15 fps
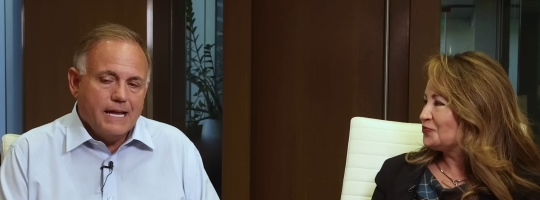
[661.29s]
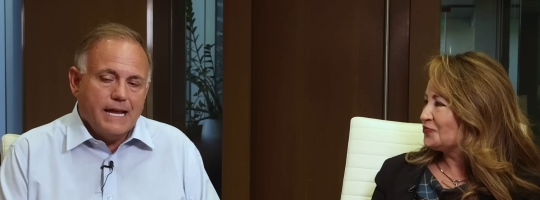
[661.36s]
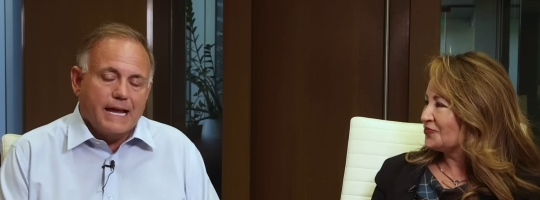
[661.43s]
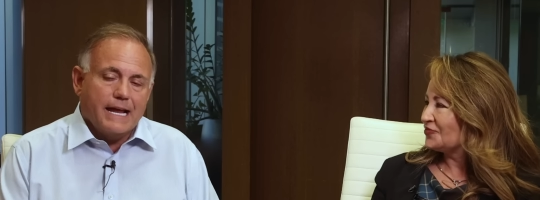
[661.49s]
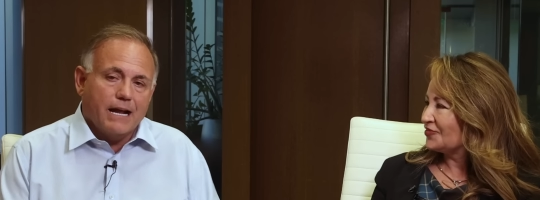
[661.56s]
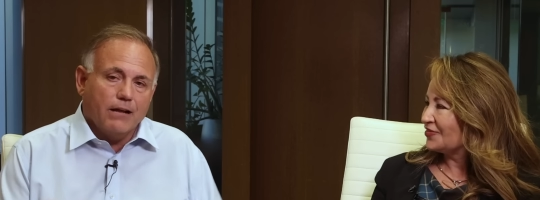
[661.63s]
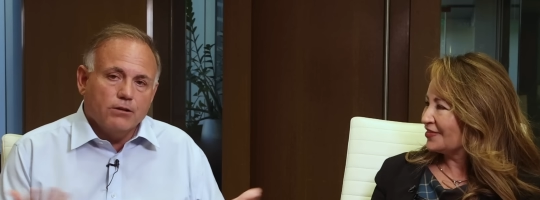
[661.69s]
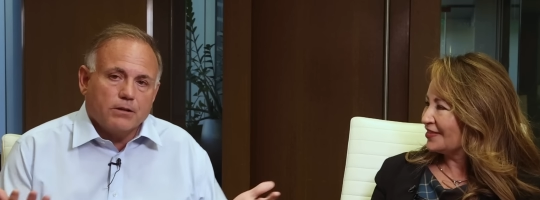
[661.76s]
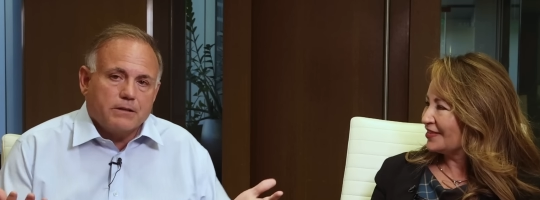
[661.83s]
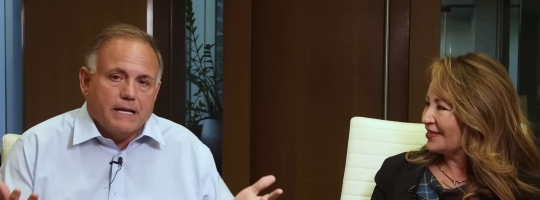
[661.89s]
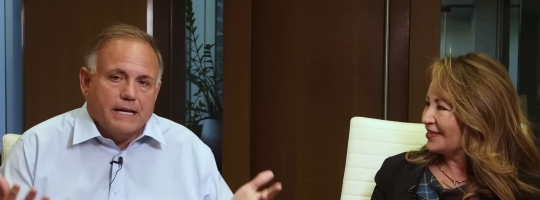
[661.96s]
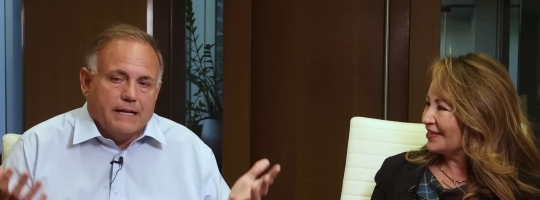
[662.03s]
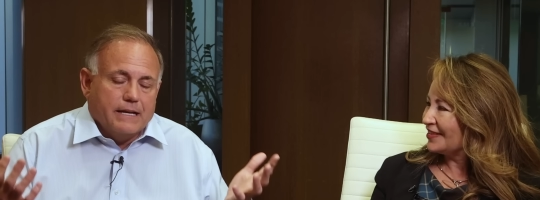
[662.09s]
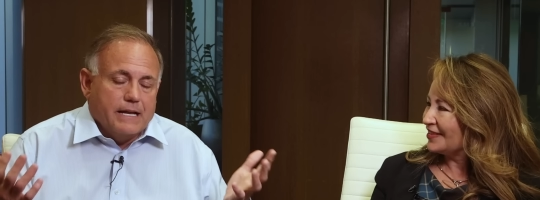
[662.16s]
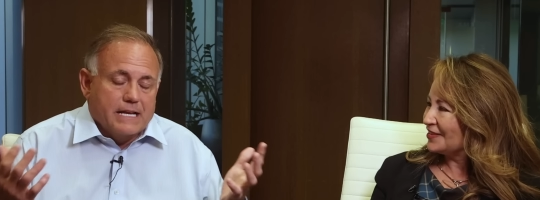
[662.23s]
Speaker 1: and I'll look
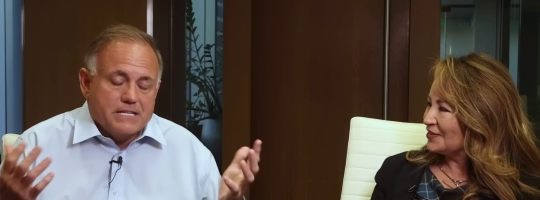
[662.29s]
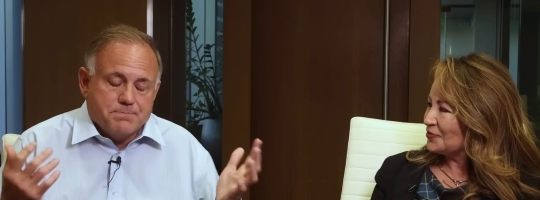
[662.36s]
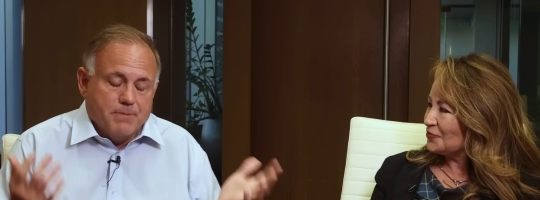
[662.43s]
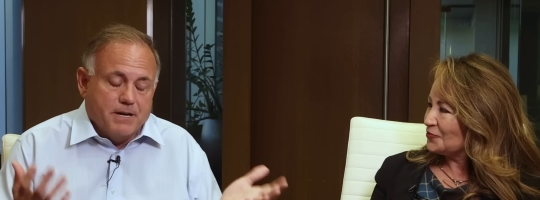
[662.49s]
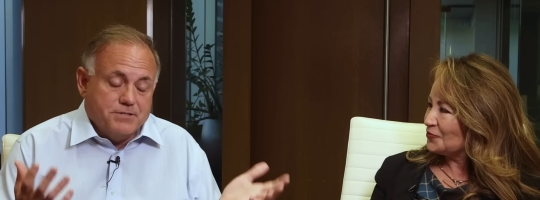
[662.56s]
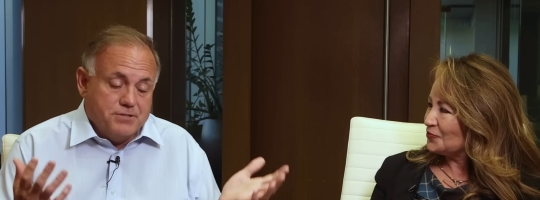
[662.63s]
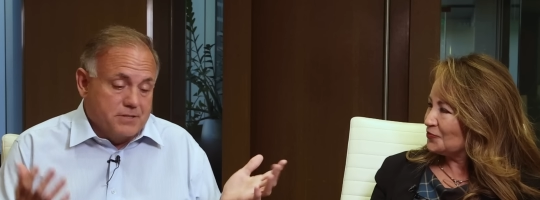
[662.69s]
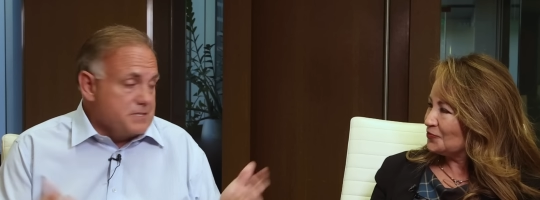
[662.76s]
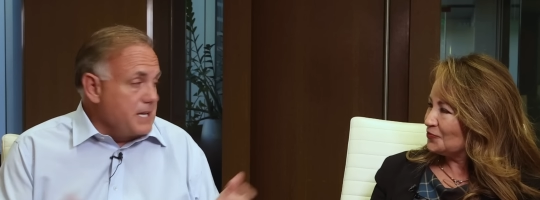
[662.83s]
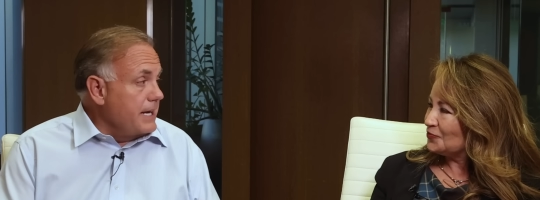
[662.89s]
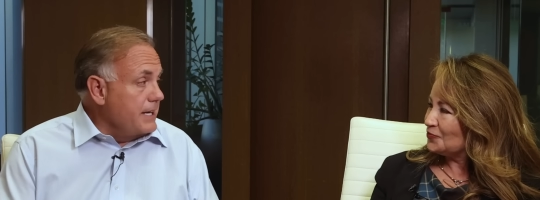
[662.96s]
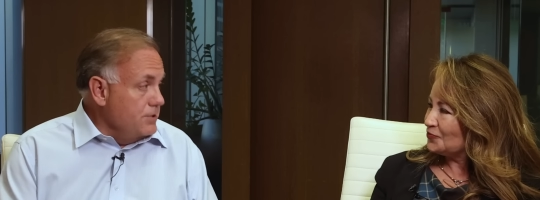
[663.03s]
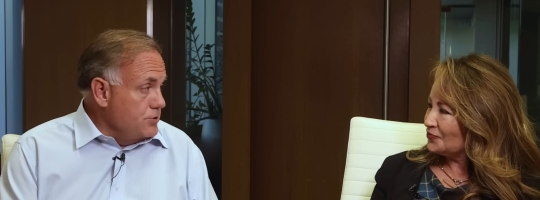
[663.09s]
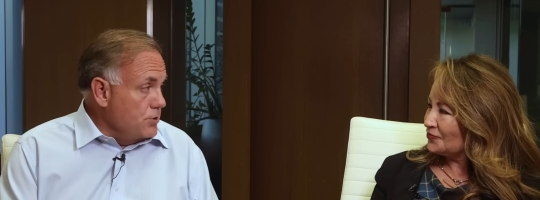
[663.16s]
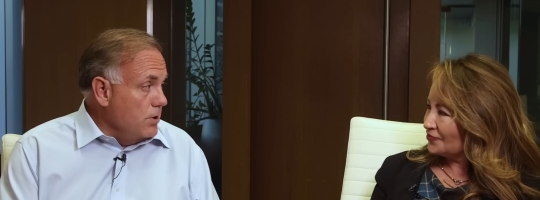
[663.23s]
in as much as I
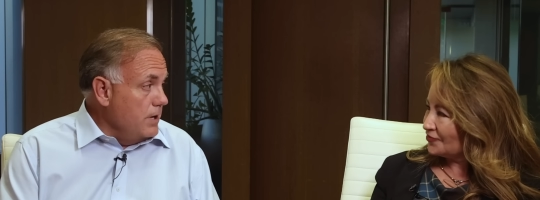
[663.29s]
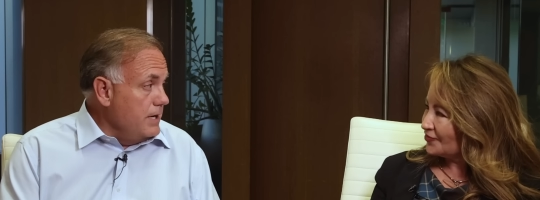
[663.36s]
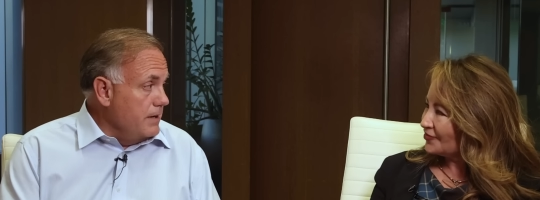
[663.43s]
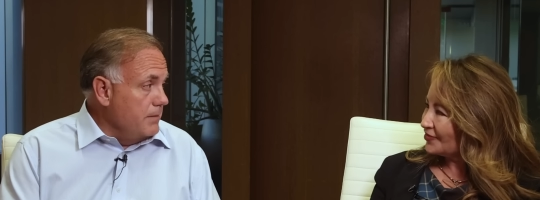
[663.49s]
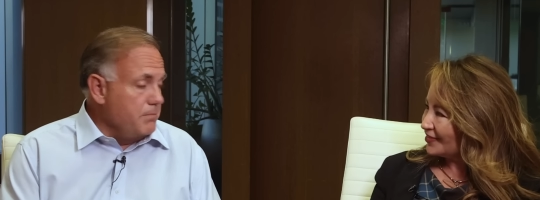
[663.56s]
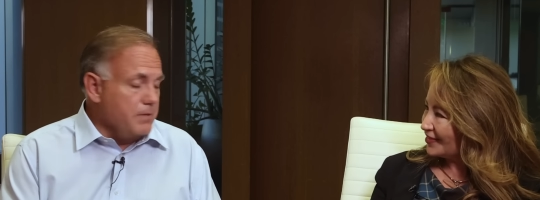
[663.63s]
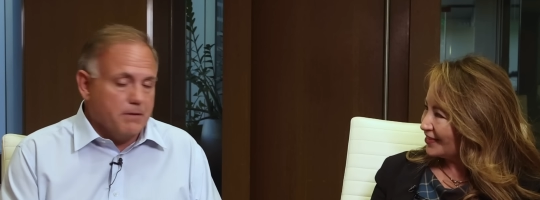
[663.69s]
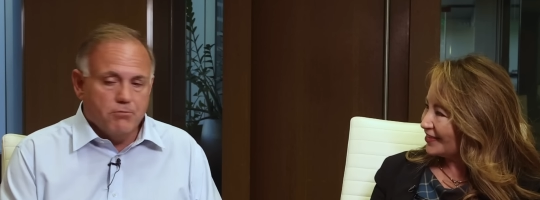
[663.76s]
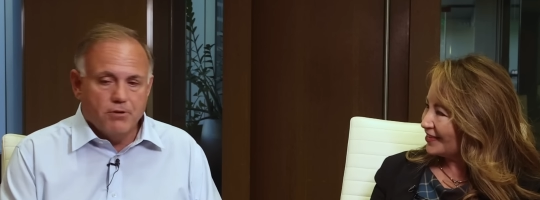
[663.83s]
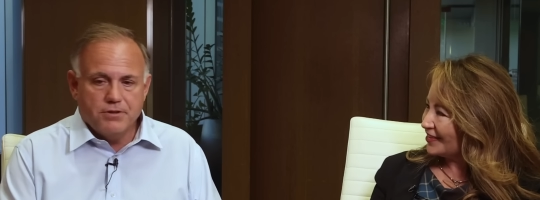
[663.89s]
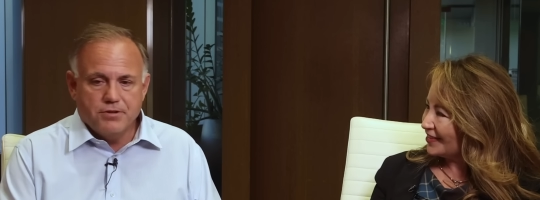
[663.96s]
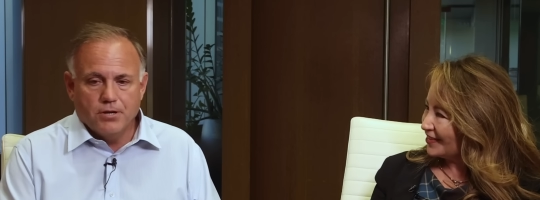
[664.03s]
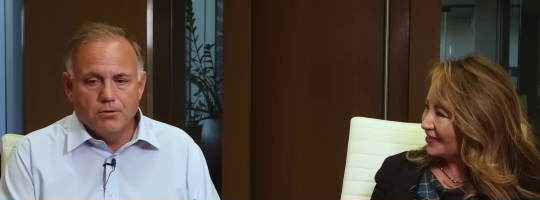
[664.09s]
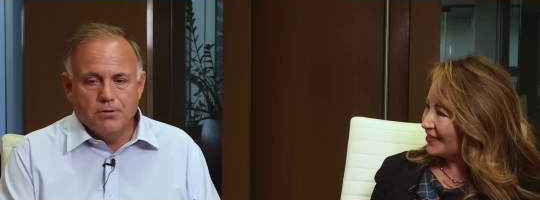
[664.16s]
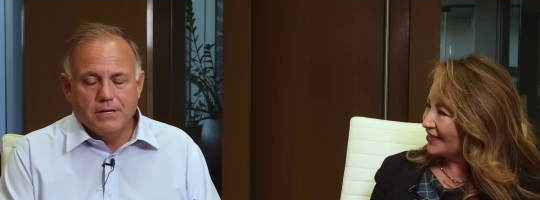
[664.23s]
can join and be
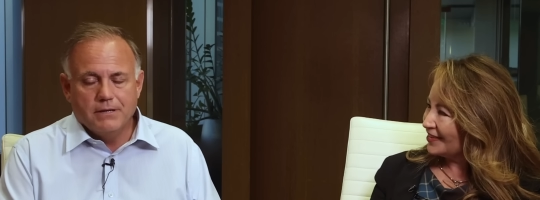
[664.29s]
with you.